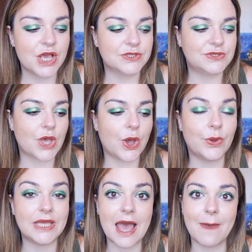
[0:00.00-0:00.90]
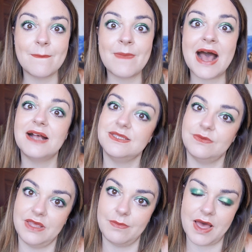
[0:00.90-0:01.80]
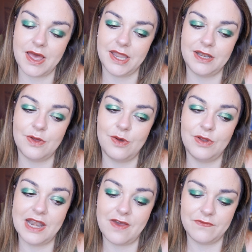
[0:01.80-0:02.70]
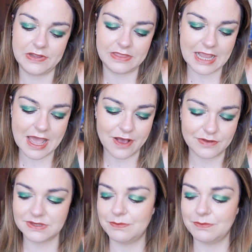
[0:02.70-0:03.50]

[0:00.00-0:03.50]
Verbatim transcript: So yeah, I'm massively behind on everything else.